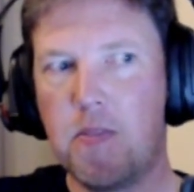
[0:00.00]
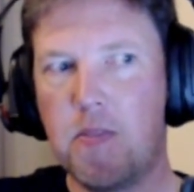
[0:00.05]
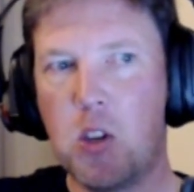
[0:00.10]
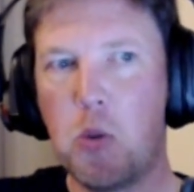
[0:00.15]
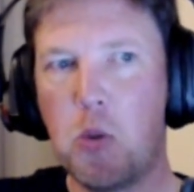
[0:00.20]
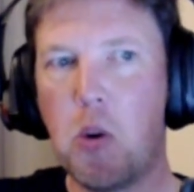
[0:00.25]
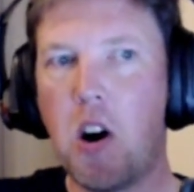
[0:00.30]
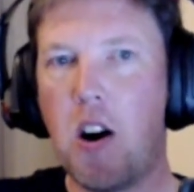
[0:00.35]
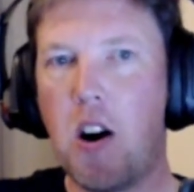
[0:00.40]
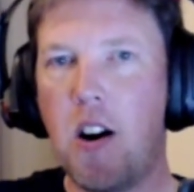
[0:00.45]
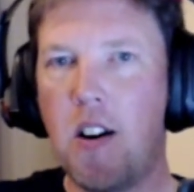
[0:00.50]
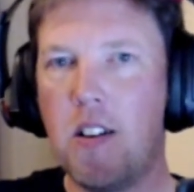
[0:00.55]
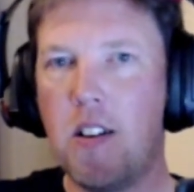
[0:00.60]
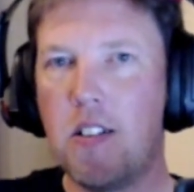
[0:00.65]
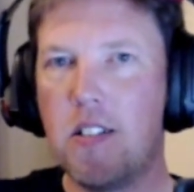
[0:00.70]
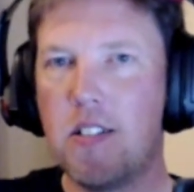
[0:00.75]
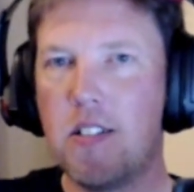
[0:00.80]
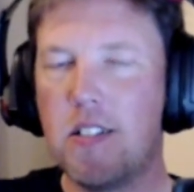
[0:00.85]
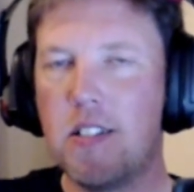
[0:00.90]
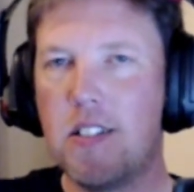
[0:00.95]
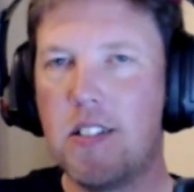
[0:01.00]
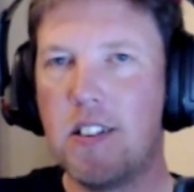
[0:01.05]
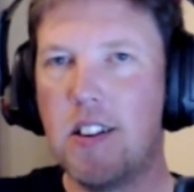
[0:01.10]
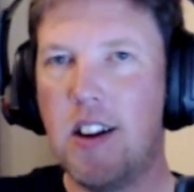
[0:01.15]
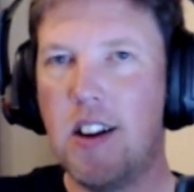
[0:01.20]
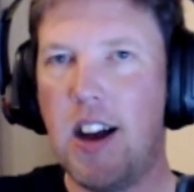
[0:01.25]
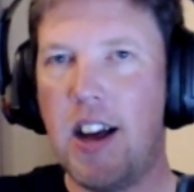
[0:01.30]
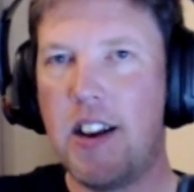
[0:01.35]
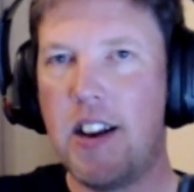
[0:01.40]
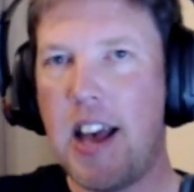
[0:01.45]
you are
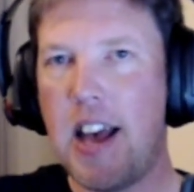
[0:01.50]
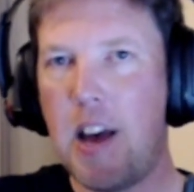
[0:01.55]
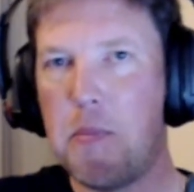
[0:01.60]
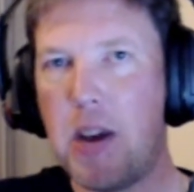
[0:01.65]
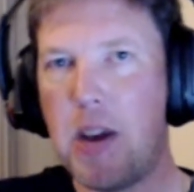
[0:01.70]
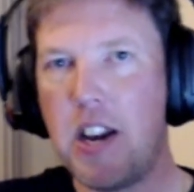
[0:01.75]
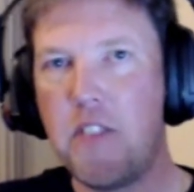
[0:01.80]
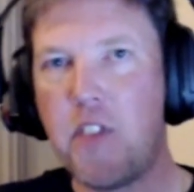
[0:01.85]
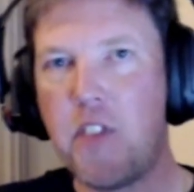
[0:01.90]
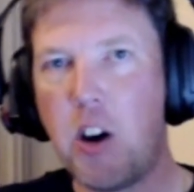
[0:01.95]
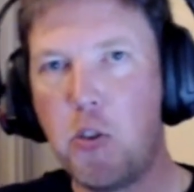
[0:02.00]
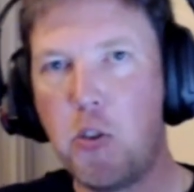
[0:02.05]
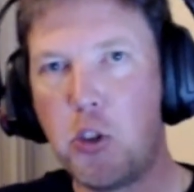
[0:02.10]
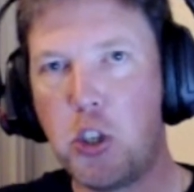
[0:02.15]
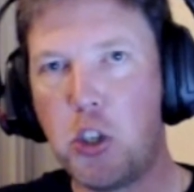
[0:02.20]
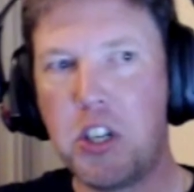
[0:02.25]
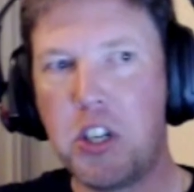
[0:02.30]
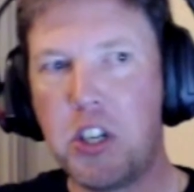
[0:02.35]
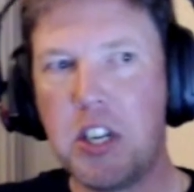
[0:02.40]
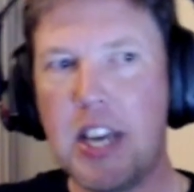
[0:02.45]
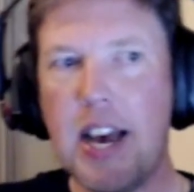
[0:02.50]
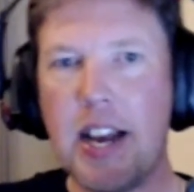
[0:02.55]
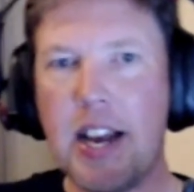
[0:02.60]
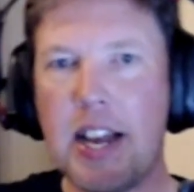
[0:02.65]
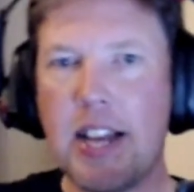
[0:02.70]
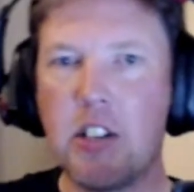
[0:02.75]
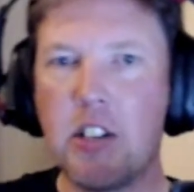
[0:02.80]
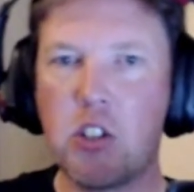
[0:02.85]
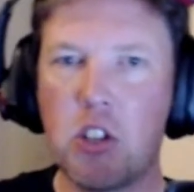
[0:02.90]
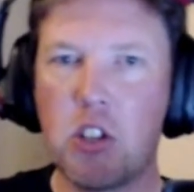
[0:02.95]
and how many votes you can get
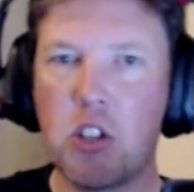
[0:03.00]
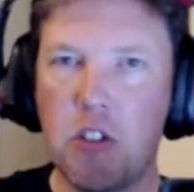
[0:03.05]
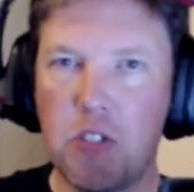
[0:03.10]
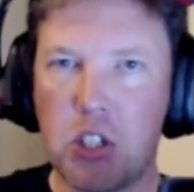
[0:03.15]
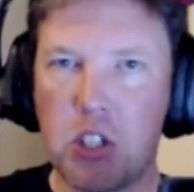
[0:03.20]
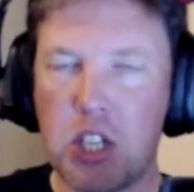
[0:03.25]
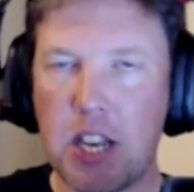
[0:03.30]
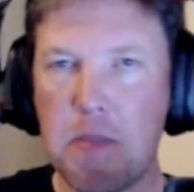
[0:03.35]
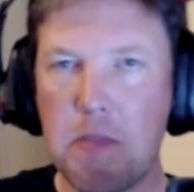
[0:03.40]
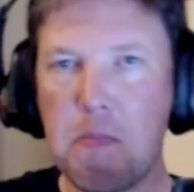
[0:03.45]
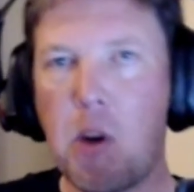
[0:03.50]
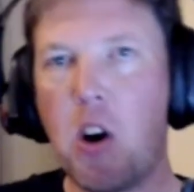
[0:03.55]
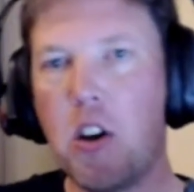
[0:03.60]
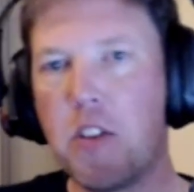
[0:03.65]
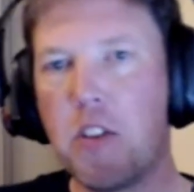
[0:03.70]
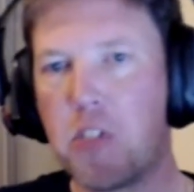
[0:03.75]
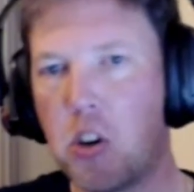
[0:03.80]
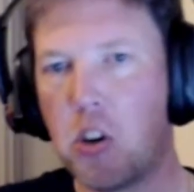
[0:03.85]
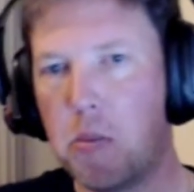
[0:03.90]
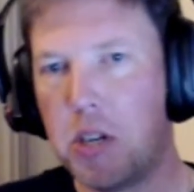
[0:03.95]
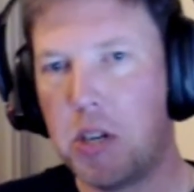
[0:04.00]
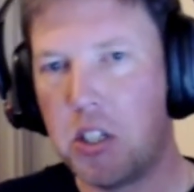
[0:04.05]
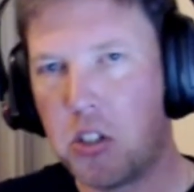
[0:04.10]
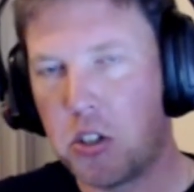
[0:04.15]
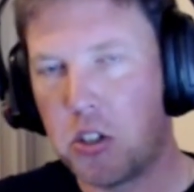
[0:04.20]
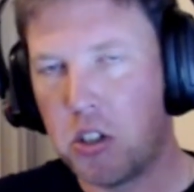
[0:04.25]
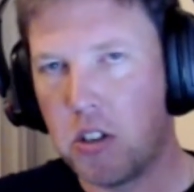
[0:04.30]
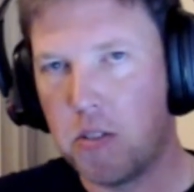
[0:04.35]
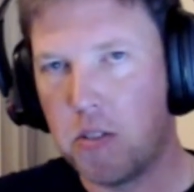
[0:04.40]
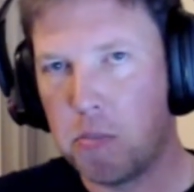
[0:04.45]
against another team might have come
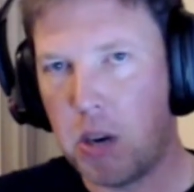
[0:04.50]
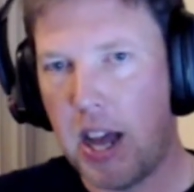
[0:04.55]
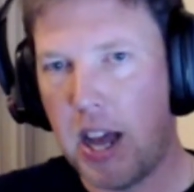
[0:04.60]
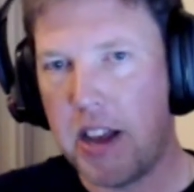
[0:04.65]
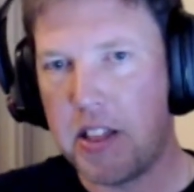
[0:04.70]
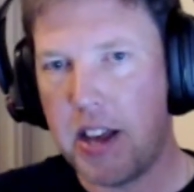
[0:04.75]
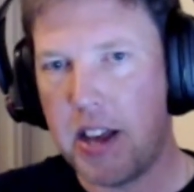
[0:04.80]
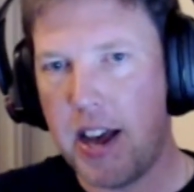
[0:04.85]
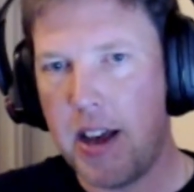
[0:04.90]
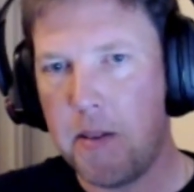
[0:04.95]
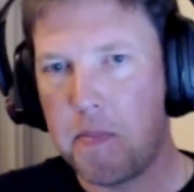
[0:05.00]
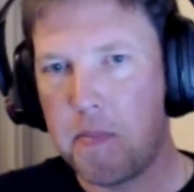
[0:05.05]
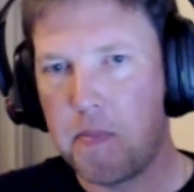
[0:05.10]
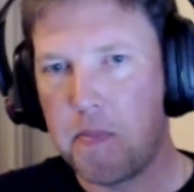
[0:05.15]
into play there.